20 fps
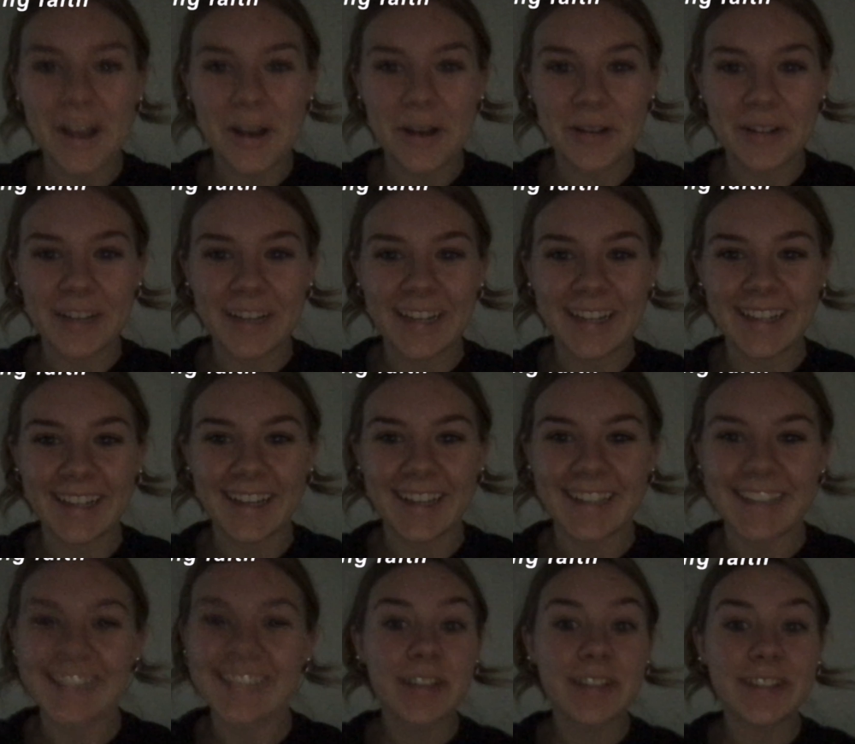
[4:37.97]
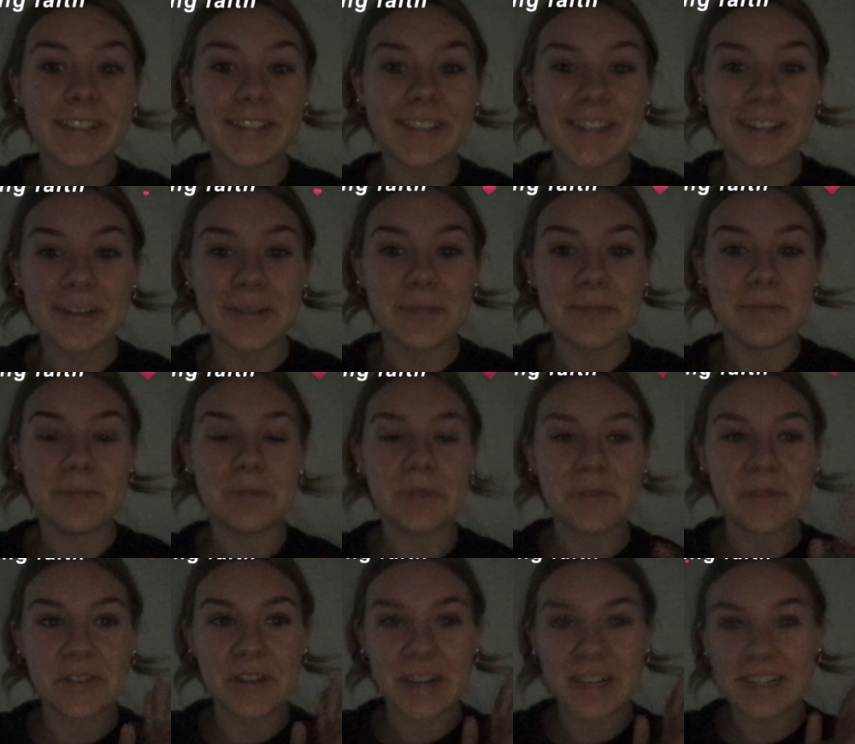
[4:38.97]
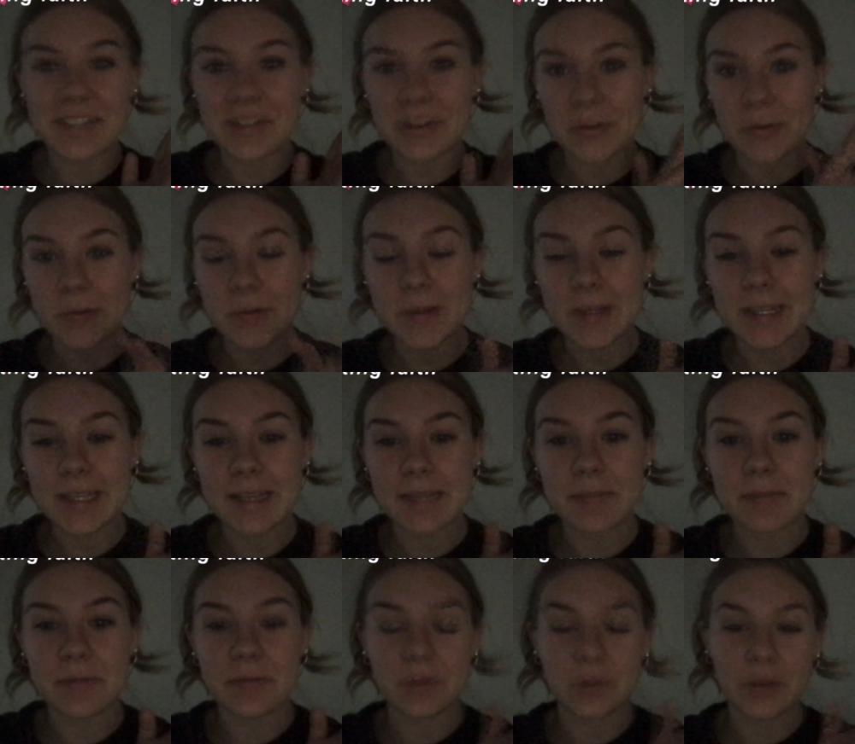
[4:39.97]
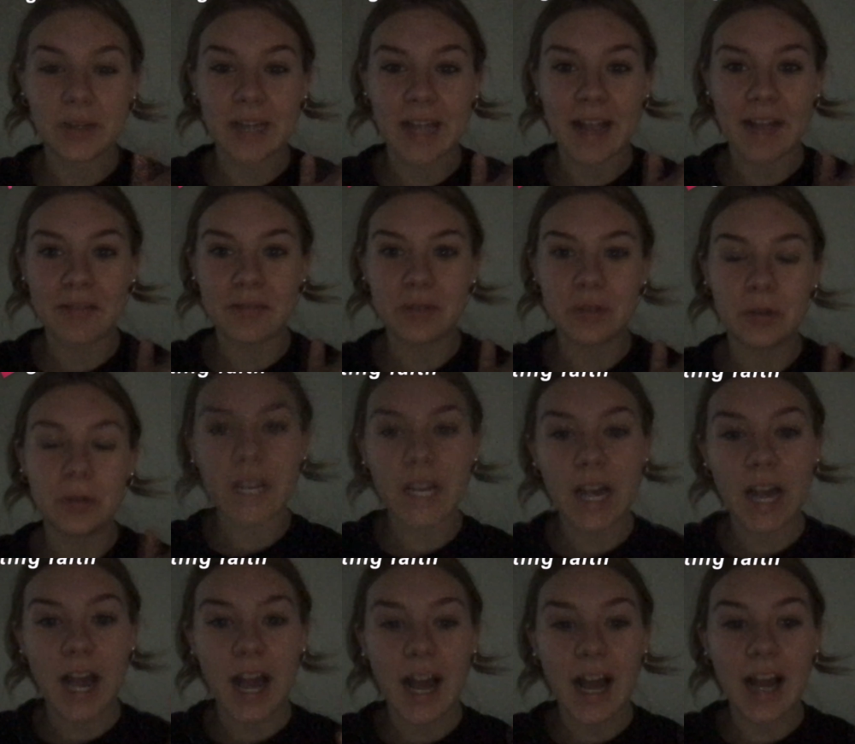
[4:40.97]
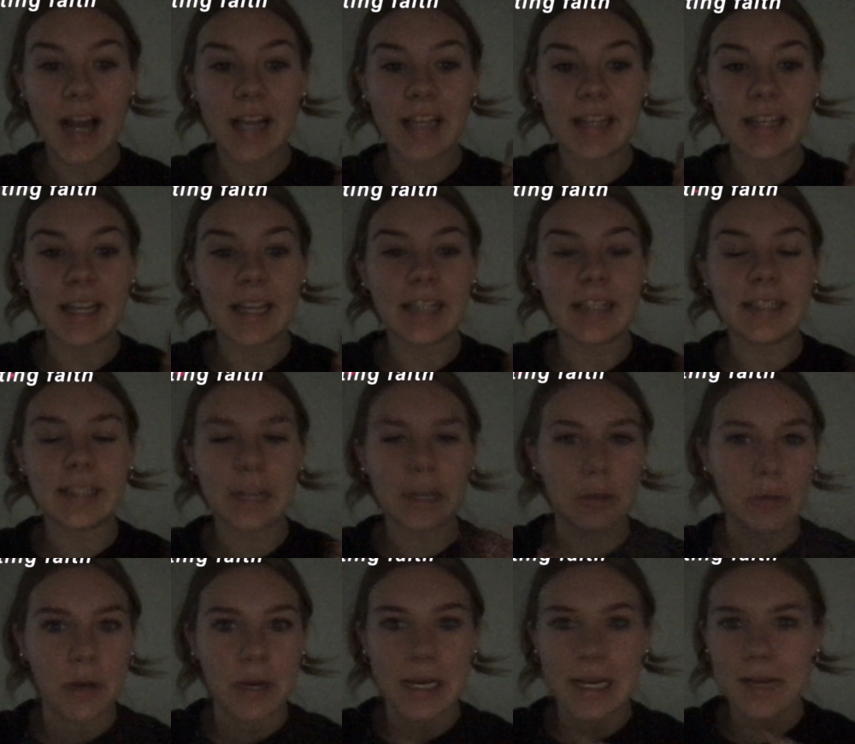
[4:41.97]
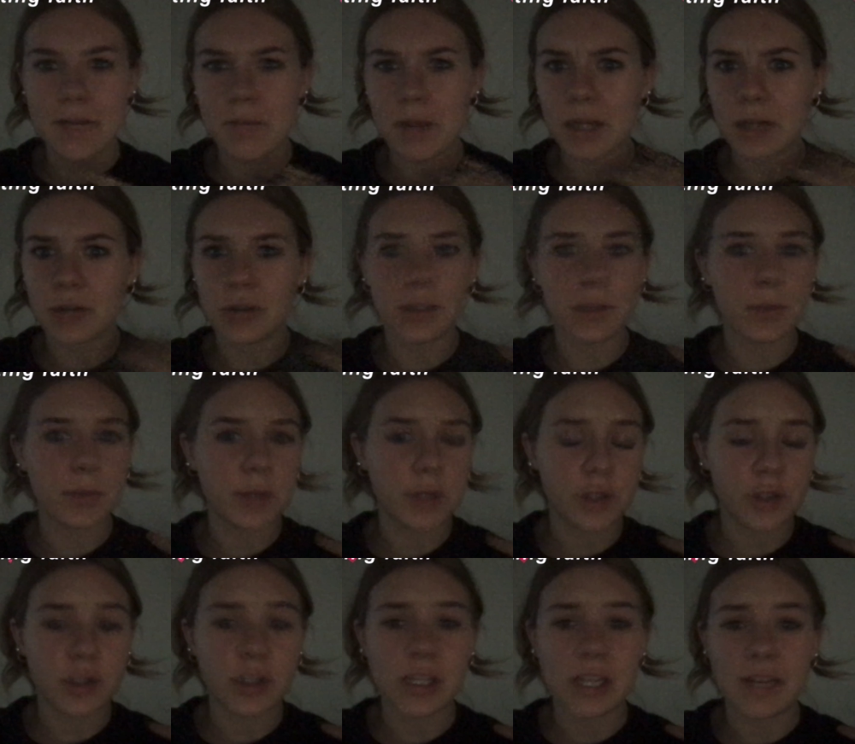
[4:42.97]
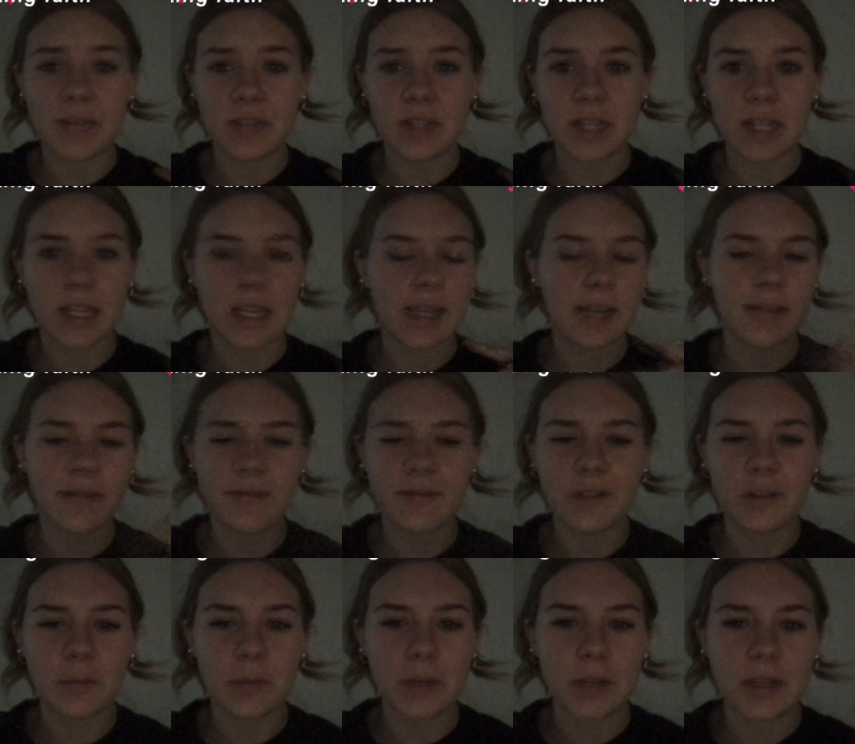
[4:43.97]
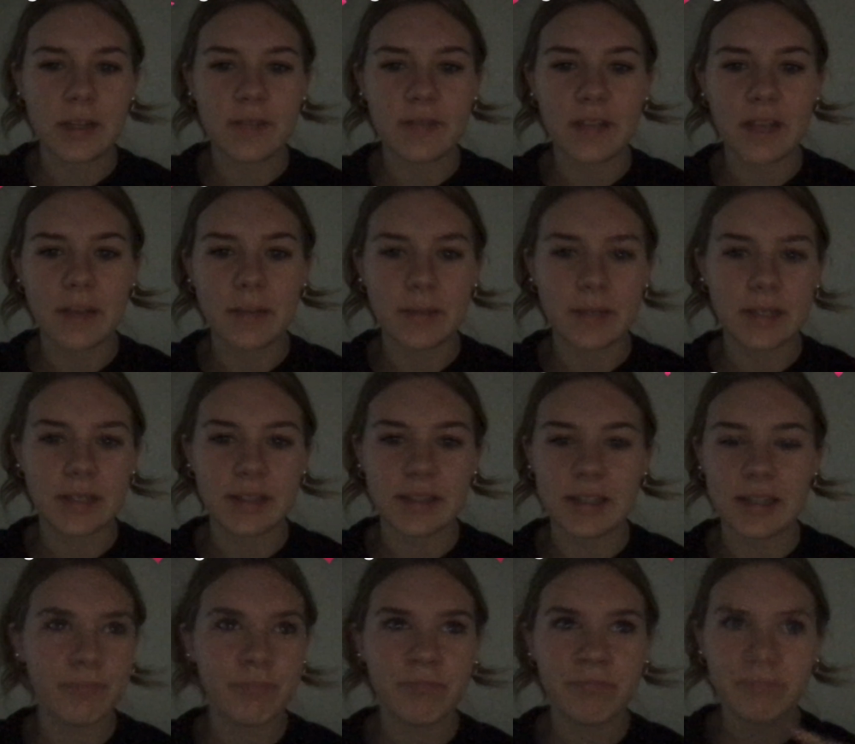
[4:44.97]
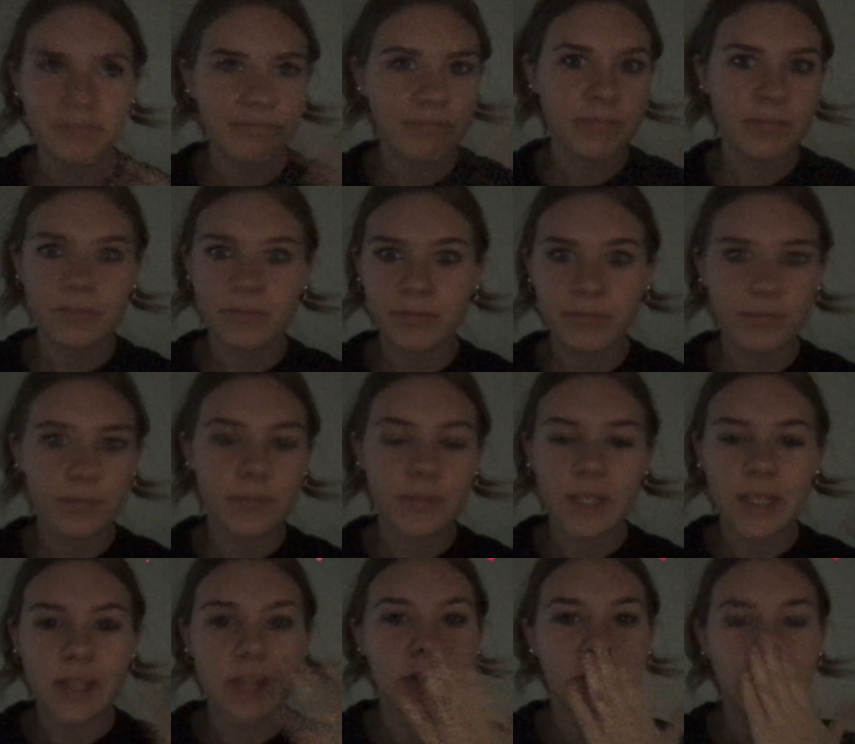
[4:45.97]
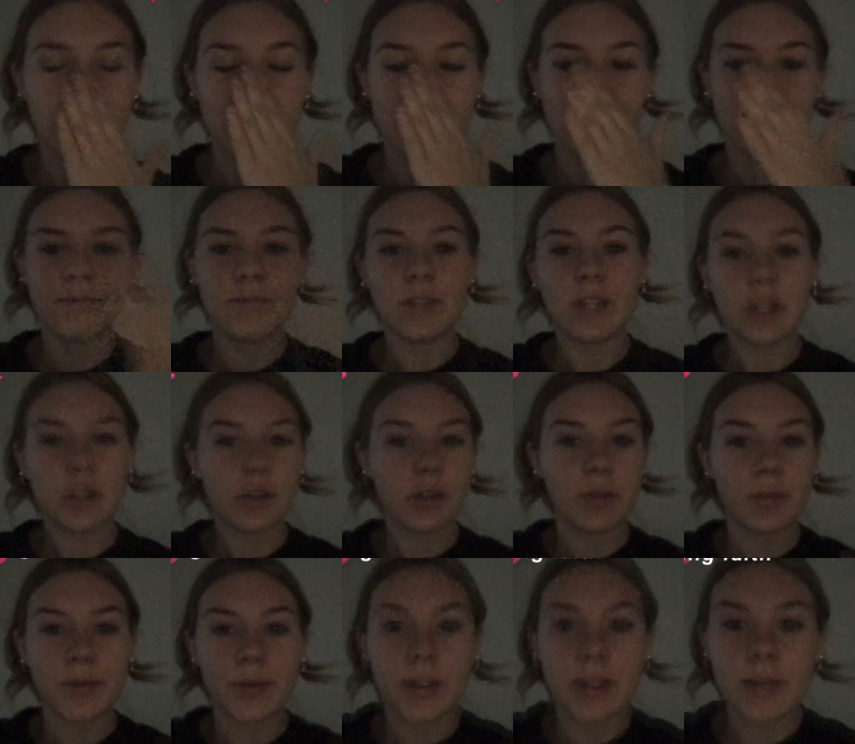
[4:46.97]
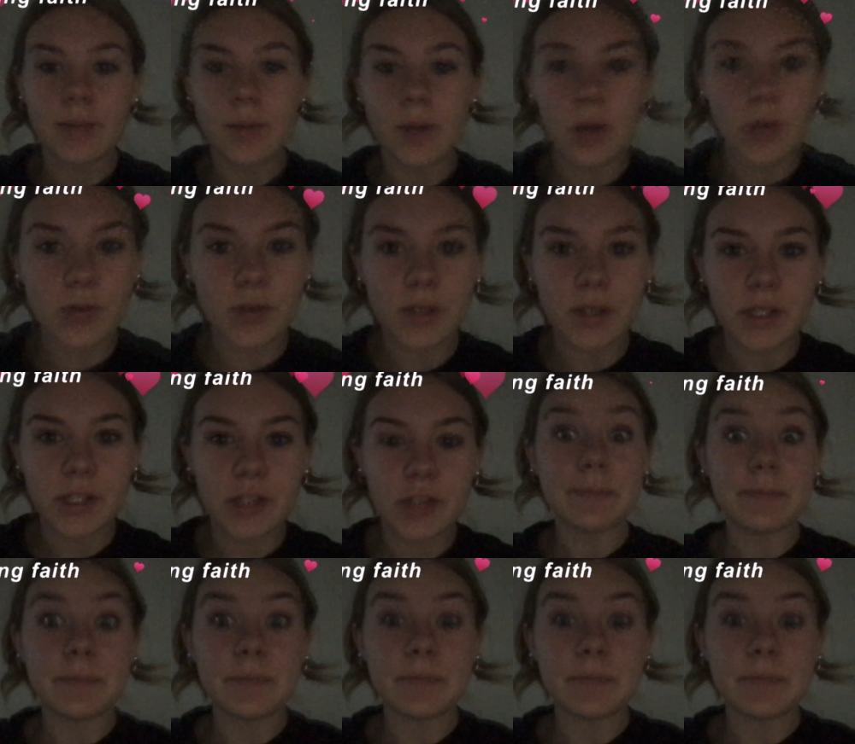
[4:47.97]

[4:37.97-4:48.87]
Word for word: Okay guys, so before I show you the before and after, I like decorated my Christmas tree and everything. I didn't film any of that because like it's just literally putting the balls on the tree.